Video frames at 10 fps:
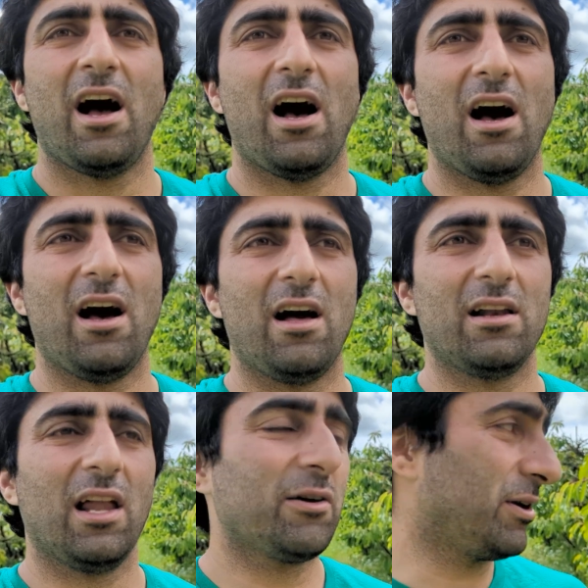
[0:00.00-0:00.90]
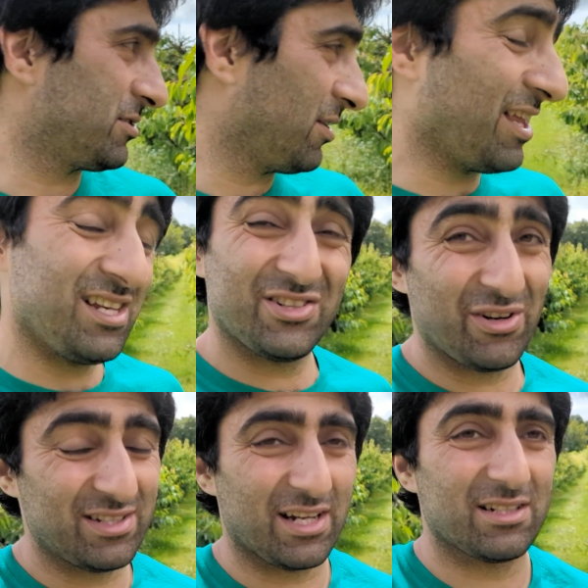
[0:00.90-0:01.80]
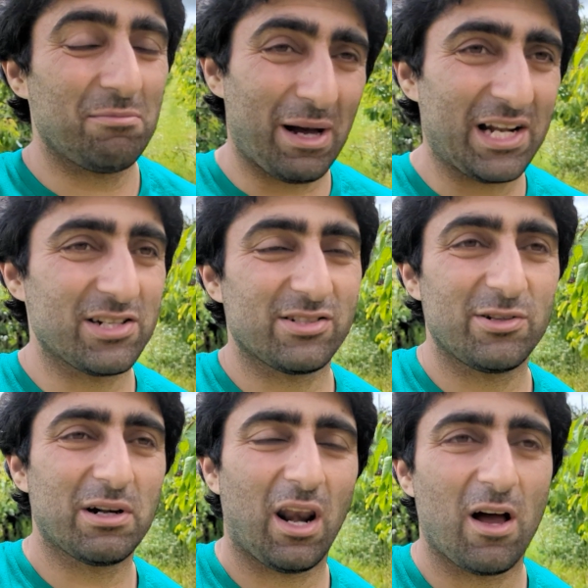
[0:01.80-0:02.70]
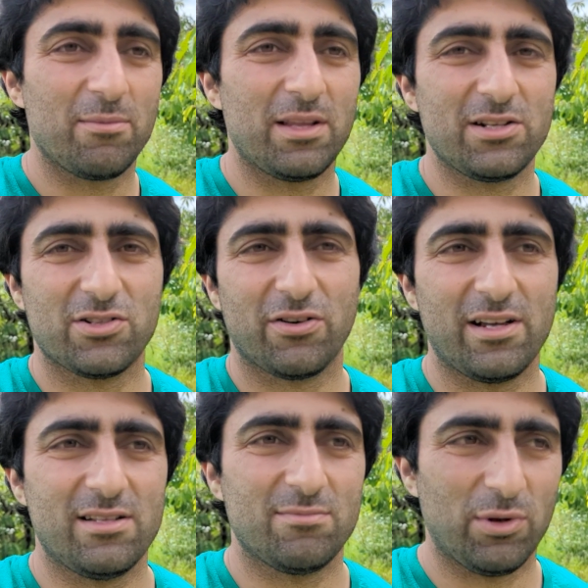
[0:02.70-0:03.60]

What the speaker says: Likewise on these trees, actually badgers do climb these trees.